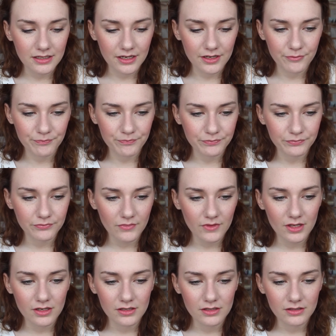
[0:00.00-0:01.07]

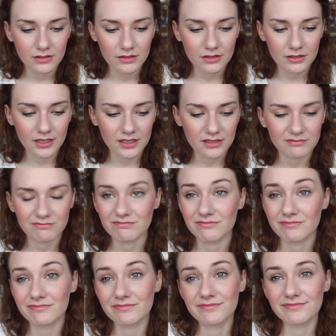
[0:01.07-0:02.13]
And
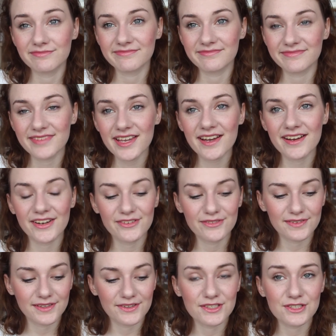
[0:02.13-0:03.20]
yeah,
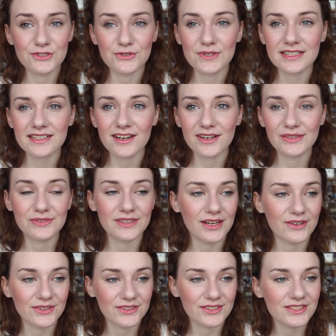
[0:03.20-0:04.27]
hopefully you enjoyed it. I've
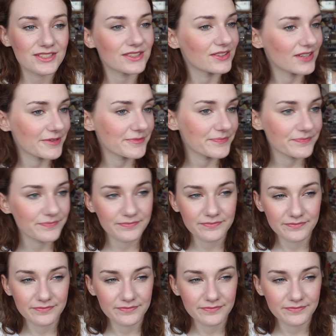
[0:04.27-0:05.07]
now got to